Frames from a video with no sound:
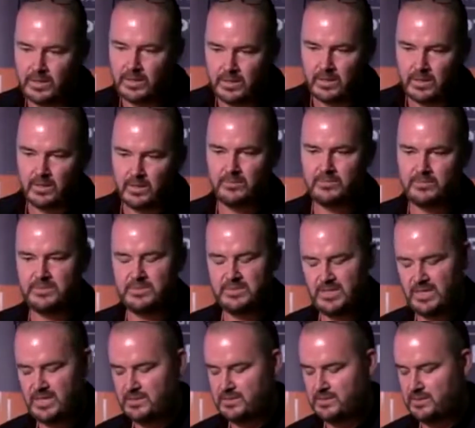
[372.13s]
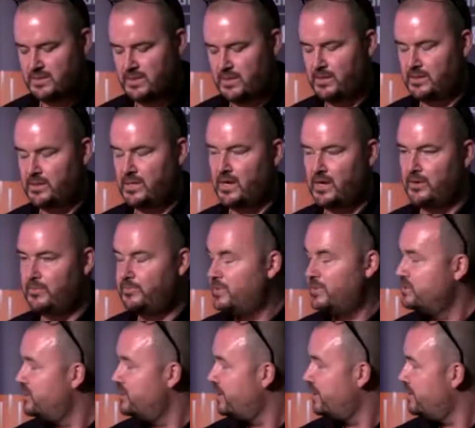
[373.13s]
they come to test at our
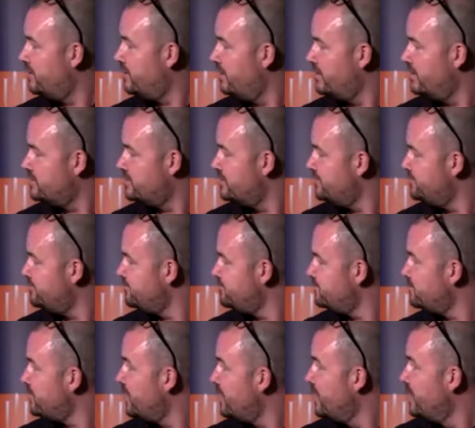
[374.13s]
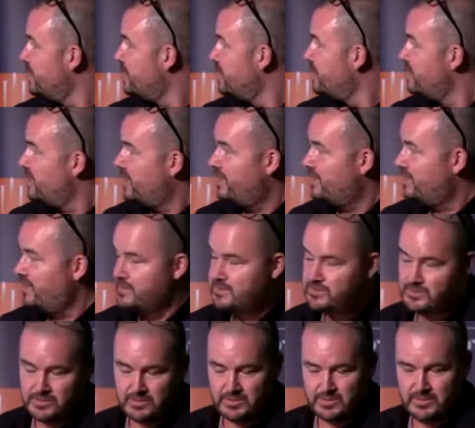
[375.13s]
projectathons. And
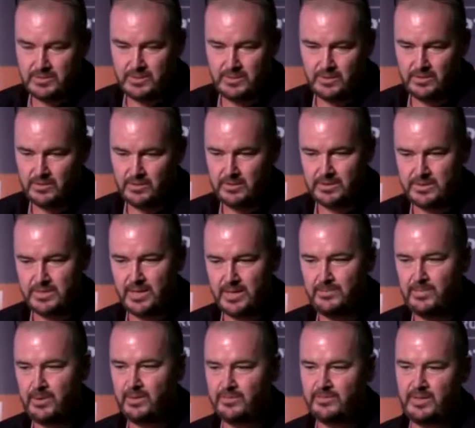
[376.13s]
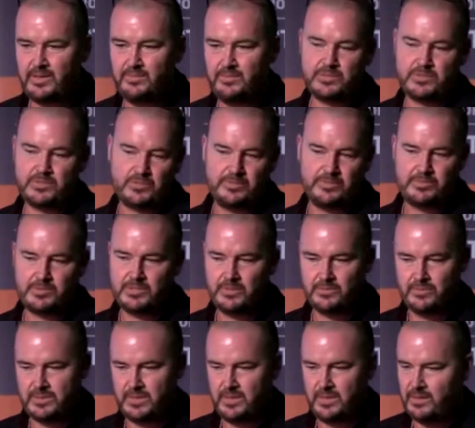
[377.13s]
that's just another example of the e-prescription.
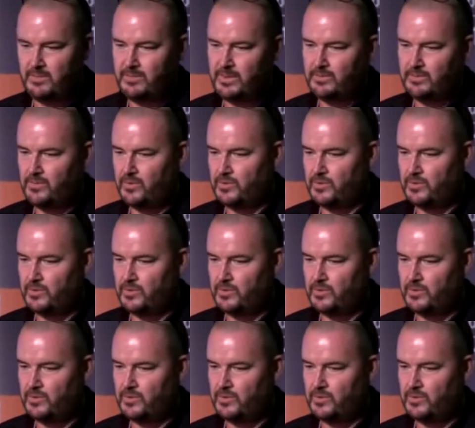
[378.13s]
It was a little bit more